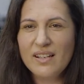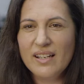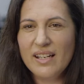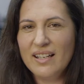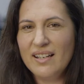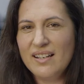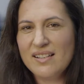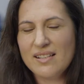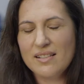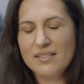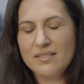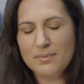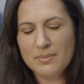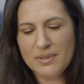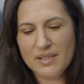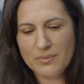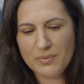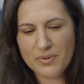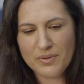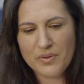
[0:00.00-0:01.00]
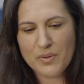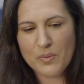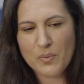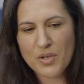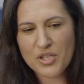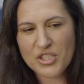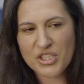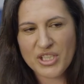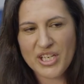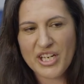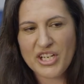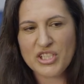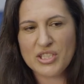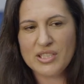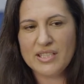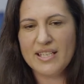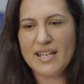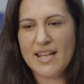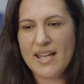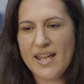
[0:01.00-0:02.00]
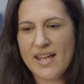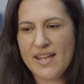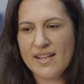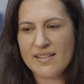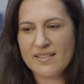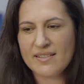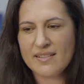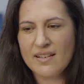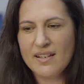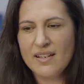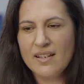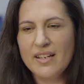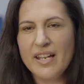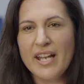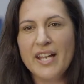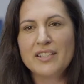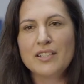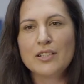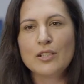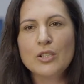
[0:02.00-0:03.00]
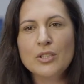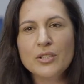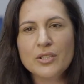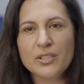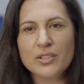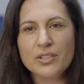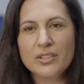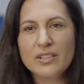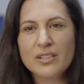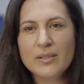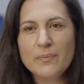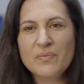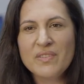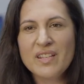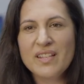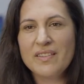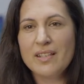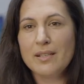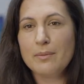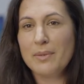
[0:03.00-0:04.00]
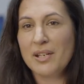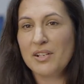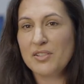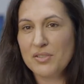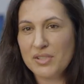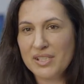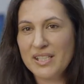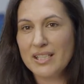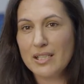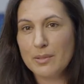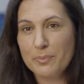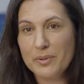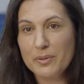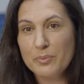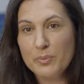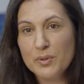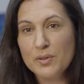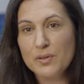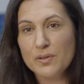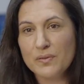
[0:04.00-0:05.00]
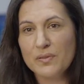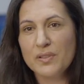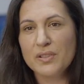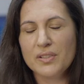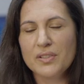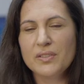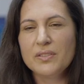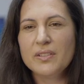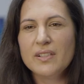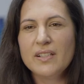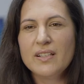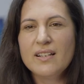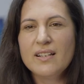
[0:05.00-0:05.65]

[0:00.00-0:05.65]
And he said to me, Well, the watch actually has an alert that makes you get up and move, you know.